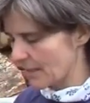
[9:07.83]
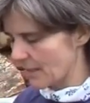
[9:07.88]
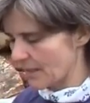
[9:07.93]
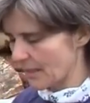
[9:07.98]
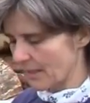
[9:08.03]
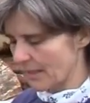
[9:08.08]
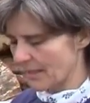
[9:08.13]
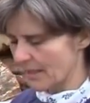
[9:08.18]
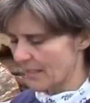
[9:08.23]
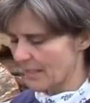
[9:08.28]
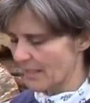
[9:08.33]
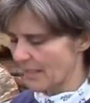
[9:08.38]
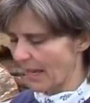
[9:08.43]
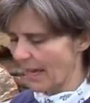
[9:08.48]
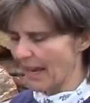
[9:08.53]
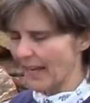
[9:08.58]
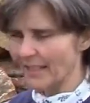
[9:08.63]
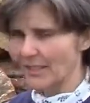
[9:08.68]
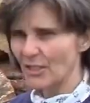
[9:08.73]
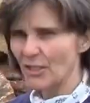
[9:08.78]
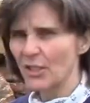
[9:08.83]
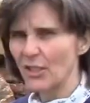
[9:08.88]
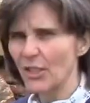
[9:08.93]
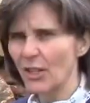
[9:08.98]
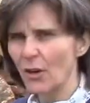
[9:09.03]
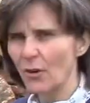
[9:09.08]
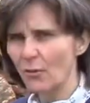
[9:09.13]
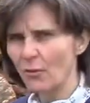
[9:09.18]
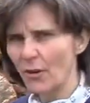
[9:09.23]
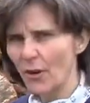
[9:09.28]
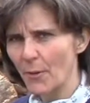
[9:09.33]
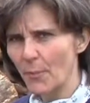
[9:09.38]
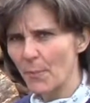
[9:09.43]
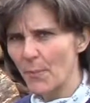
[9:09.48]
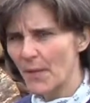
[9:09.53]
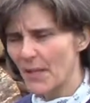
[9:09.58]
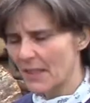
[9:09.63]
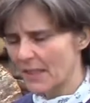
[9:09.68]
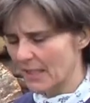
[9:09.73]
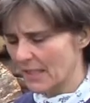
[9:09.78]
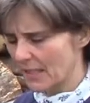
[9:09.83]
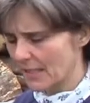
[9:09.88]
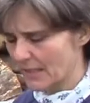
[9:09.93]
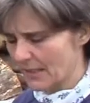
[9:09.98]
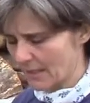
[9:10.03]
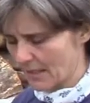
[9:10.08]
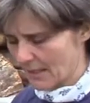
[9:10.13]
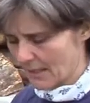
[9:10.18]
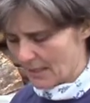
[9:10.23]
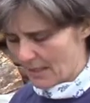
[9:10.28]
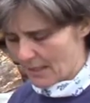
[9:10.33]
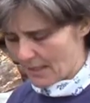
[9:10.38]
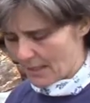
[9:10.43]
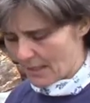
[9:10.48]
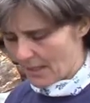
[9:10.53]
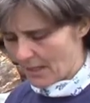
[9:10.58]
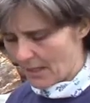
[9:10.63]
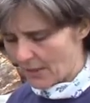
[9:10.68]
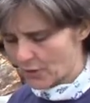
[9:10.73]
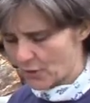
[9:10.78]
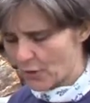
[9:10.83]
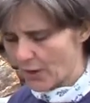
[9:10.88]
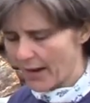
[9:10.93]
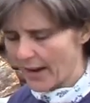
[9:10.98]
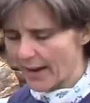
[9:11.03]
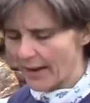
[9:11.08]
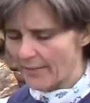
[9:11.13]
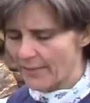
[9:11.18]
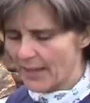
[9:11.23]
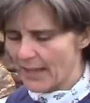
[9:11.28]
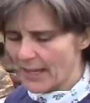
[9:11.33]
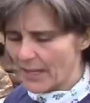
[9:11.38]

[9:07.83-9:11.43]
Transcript: to this stage, very pithy and dry.